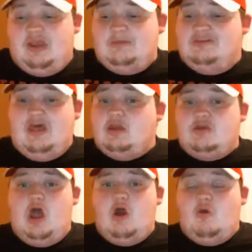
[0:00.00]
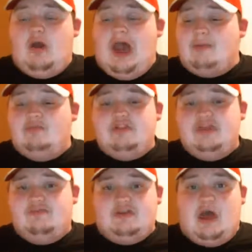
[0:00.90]
Jaime's like, no, I'm
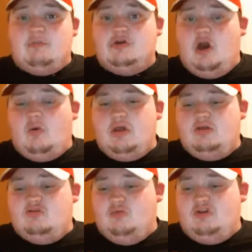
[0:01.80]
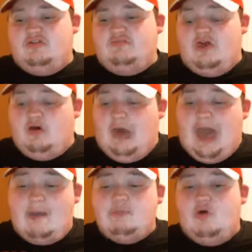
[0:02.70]
leaving. I'm going to Winterfell.
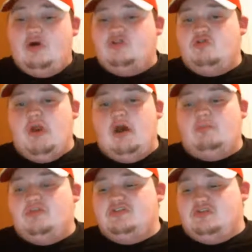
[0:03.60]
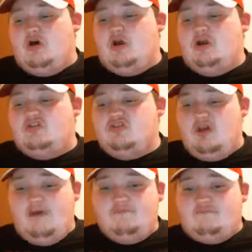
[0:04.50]
I'm going to help the Starks
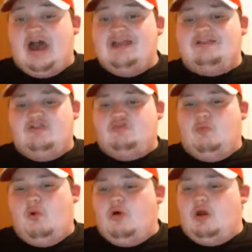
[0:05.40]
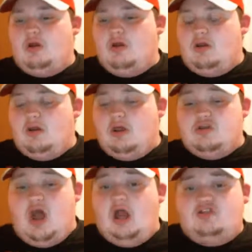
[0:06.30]
fight this war,
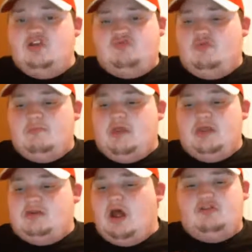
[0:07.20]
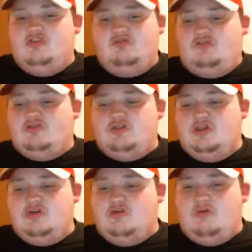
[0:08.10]
not just for me, not just for
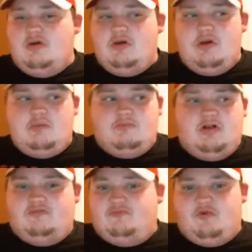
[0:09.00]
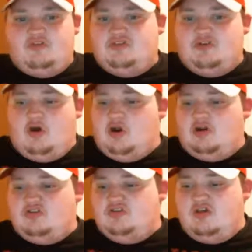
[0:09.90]
you, but for the
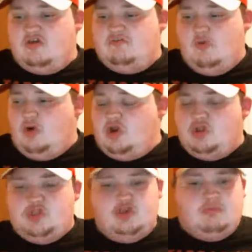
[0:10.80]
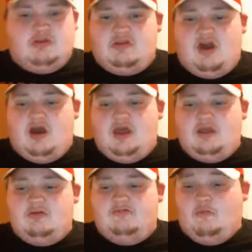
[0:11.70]
Starks, for
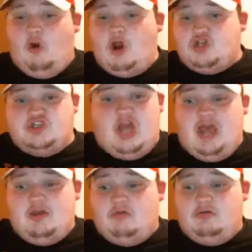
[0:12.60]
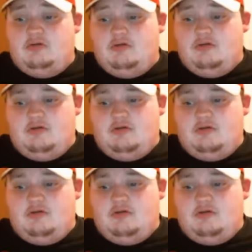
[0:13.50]
humankind, for our child.